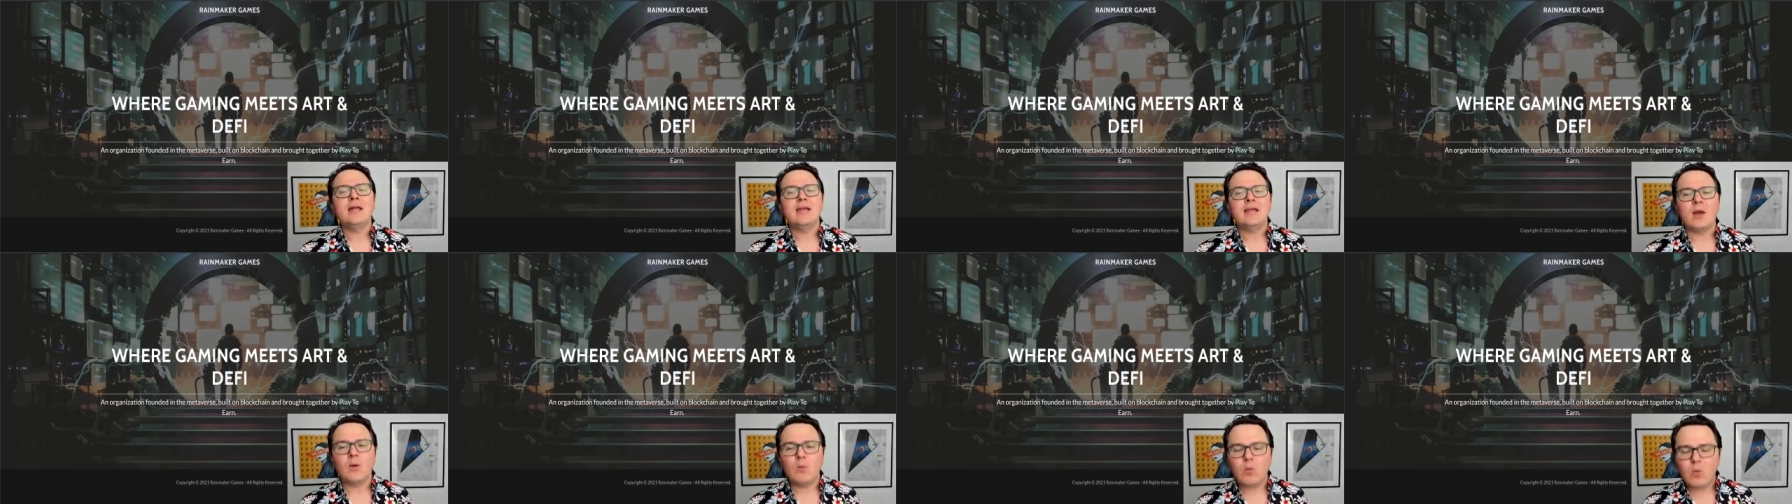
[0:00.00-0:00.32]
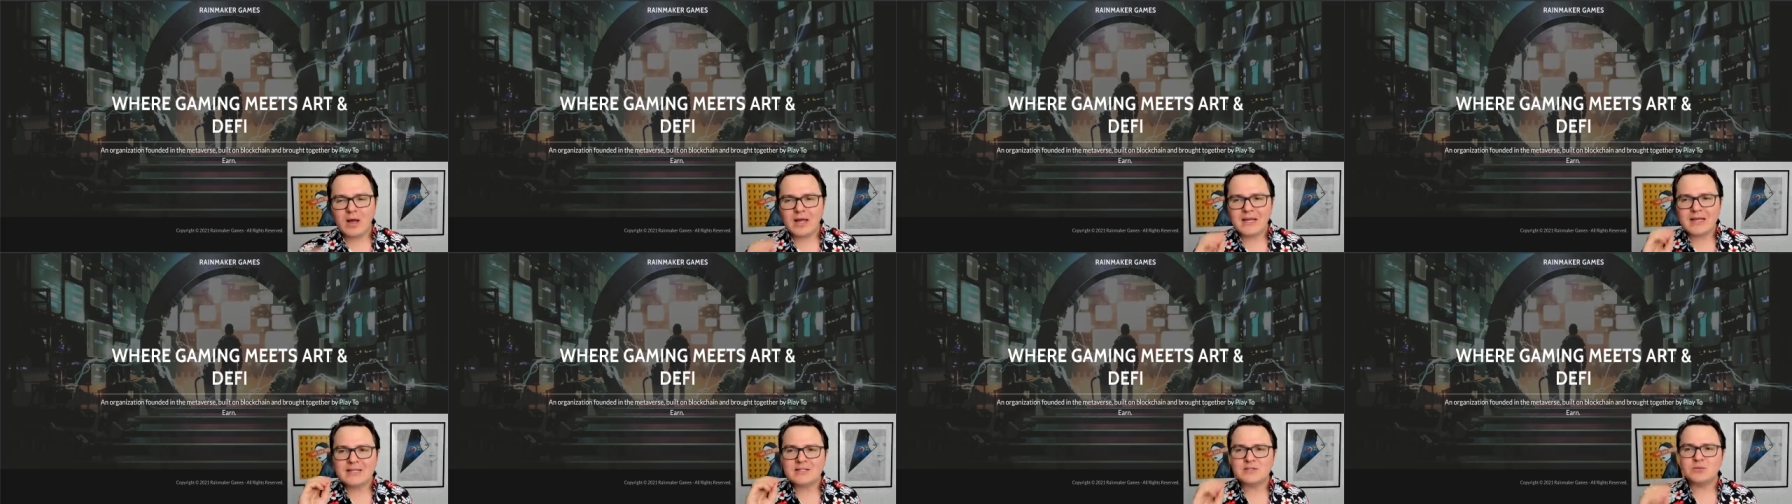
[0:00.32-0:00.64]
Now,
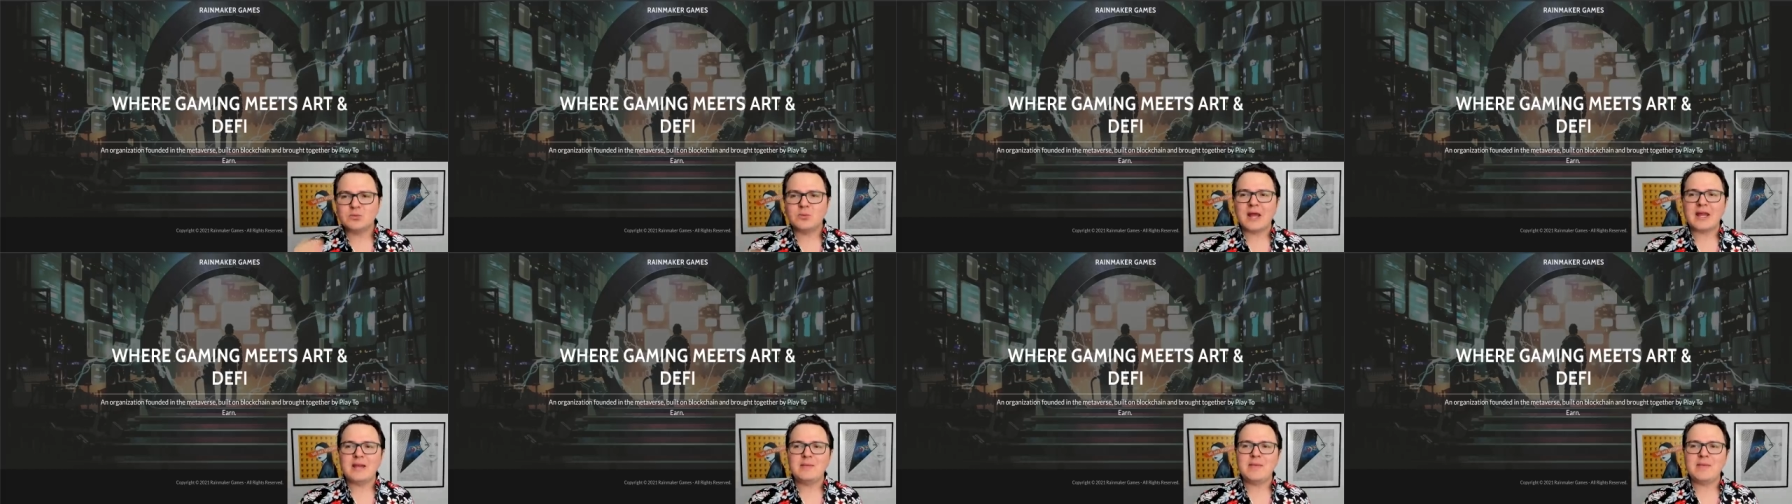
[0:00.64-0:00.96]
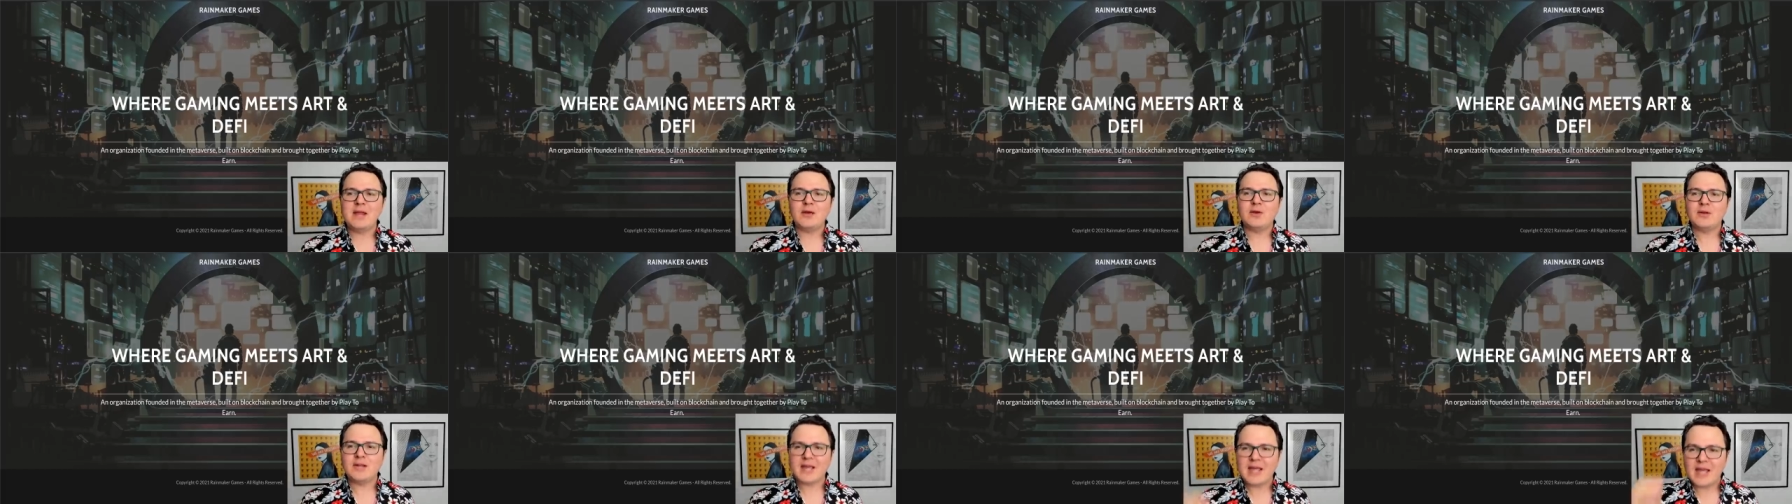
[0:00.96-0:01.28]
what is
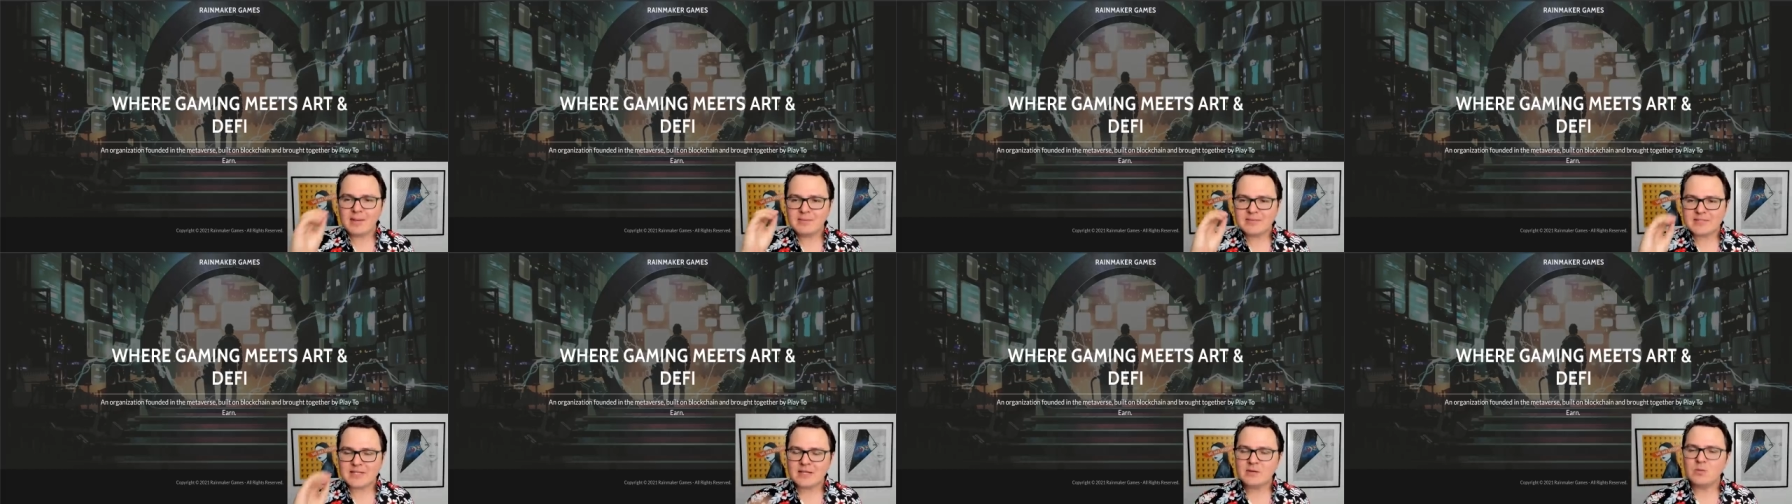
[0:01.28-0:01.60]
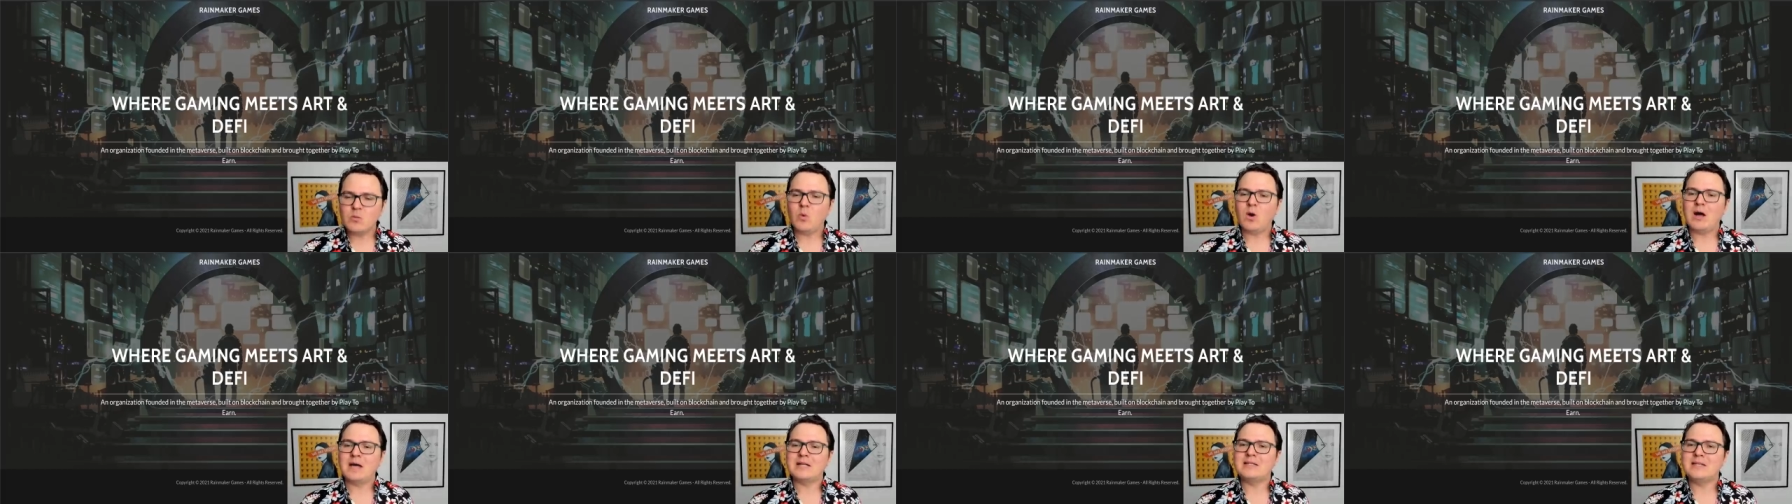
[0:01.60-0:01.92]
Rainmaker Games
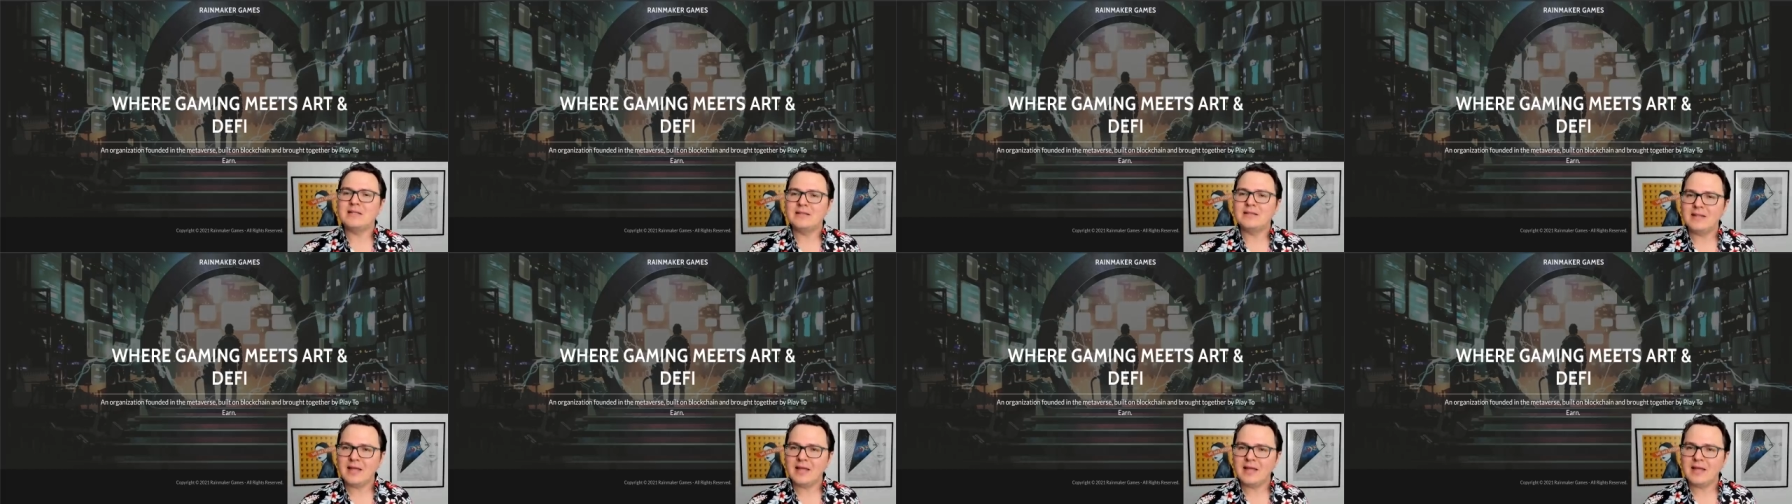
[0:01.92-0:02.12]
and what